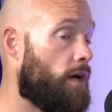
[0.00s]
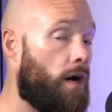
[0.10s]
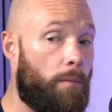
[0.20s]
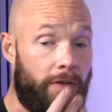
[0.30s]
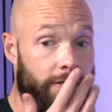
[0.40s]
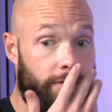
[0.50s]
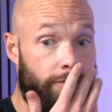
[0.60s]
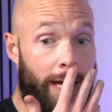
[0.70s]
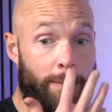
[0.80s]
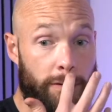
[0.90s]
I think it's a
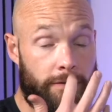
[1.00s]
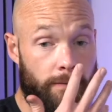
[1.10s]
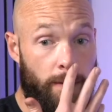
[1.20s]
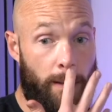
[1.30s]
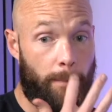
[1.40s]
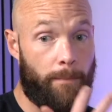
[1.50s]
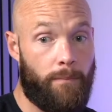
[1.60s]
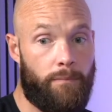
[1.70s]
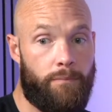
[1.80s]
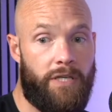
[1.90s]
fabulous
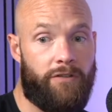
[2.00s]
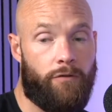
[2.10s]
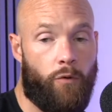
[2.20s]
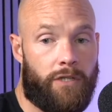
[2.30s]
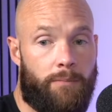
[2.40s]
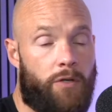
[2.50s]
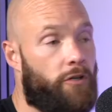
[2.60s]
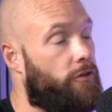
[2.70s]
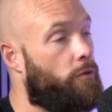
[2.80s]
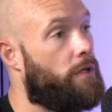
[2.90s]
piece of work that
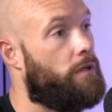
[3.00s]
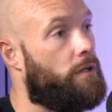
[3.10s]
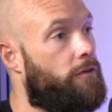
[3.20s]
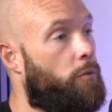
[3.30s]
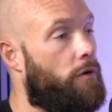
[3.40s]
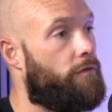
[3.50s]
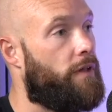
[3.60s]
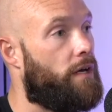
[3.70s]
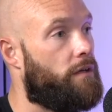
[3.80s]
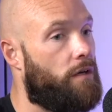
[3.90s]
Munich's doing in support of
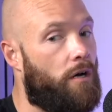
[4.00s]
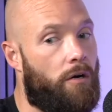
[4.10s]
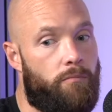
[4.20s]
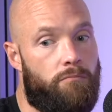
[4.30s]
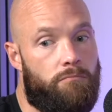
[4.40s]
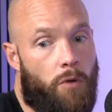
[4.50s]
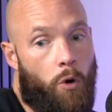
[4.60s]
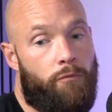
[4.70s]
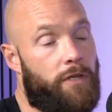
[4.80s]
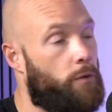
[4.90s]
that,
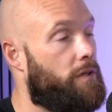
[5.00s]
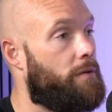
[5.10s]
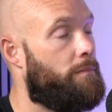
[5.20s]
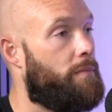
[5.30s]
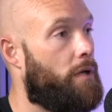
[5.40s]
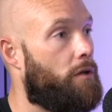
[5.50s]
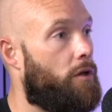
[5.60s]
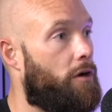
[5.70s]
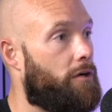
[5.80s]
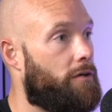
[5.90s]
hopefully with a
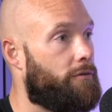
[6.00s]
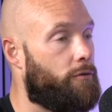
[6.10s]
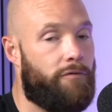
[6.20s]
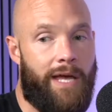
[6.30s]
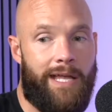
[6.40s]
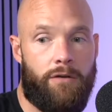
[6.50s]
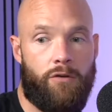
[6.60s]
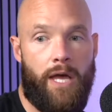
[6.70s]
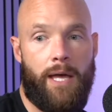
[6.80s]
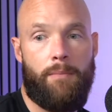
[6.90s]
longer sort of end
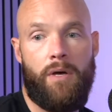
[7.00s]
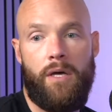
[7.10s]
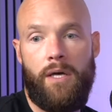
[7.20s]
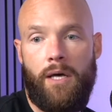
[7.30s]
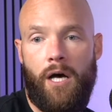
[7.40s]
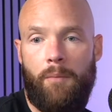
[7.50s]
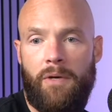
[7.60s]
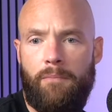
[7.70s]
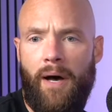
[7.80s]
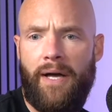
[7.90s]
game
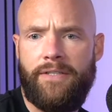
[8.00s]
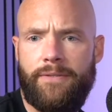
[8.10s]
in mind.